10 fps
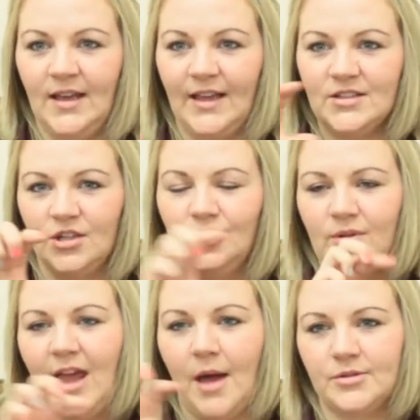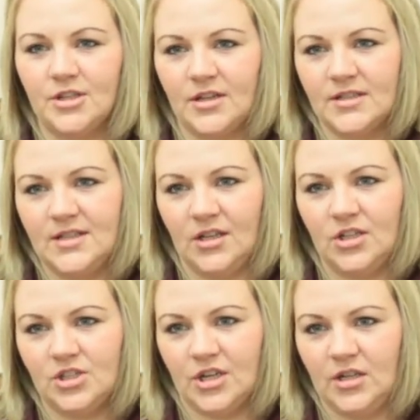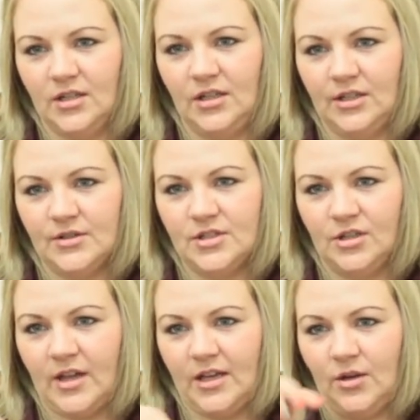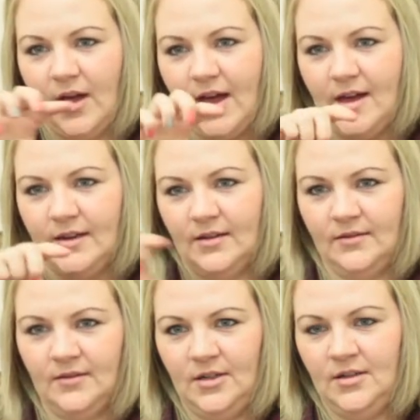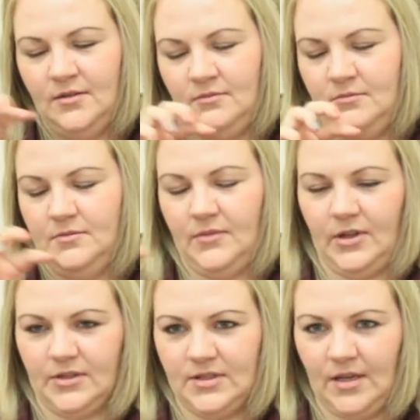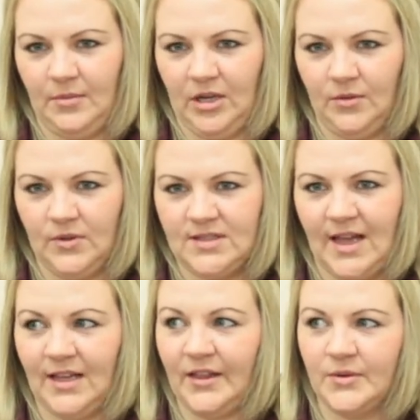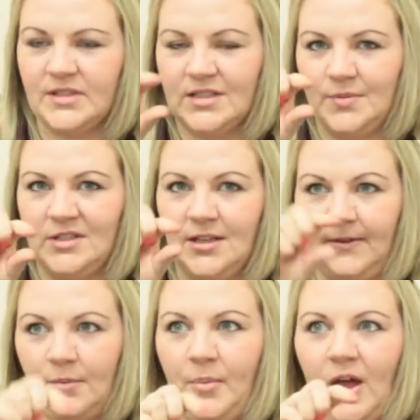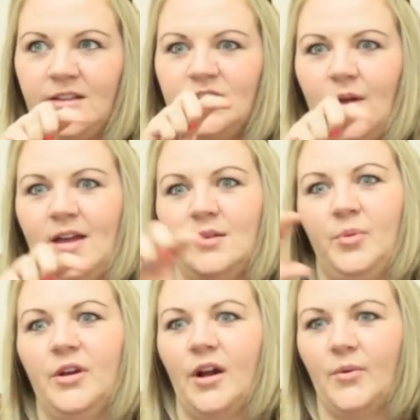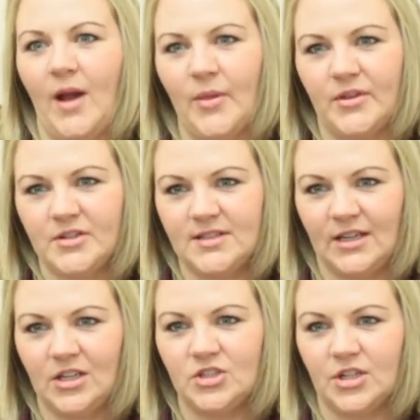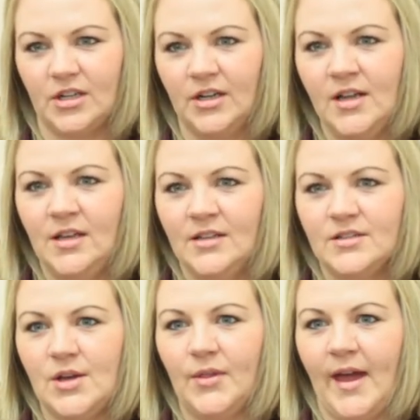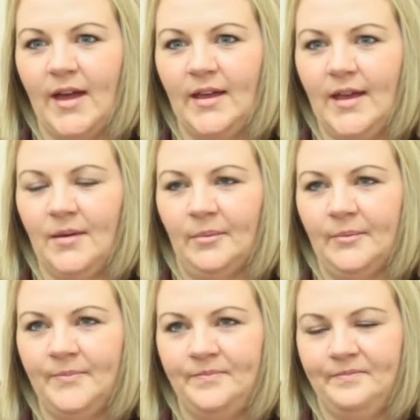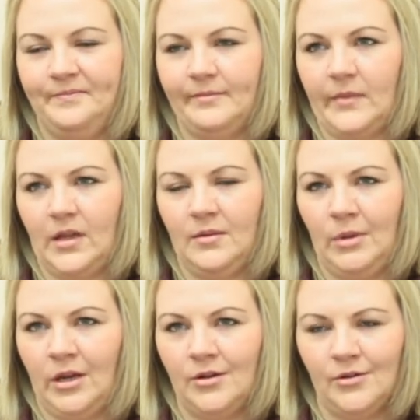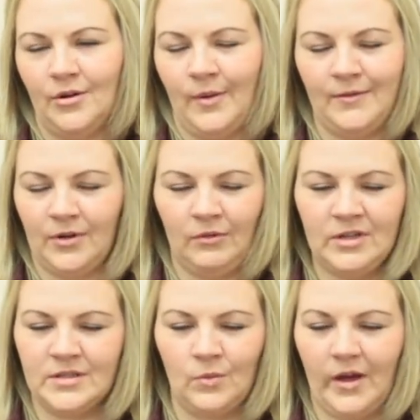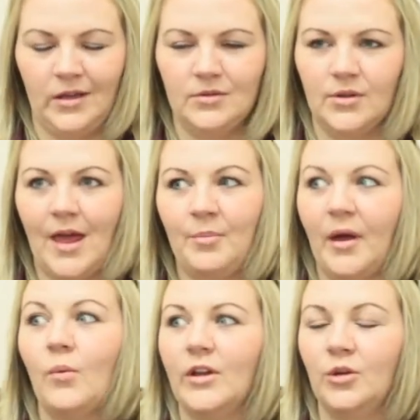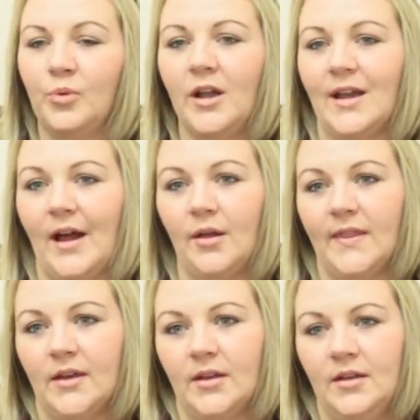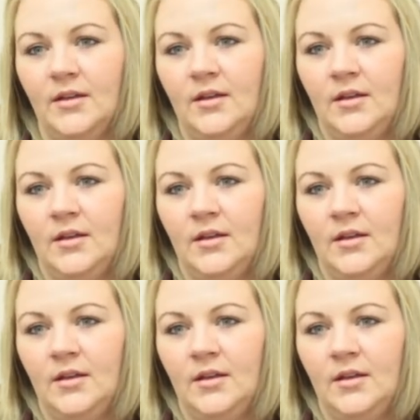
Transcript: And so you would capture their signature, you know, so that you had their, I mean, it was like, there was a specific box you had to put around their signature so that, and I mean, I don't know every reason why you do that, but when you printed out the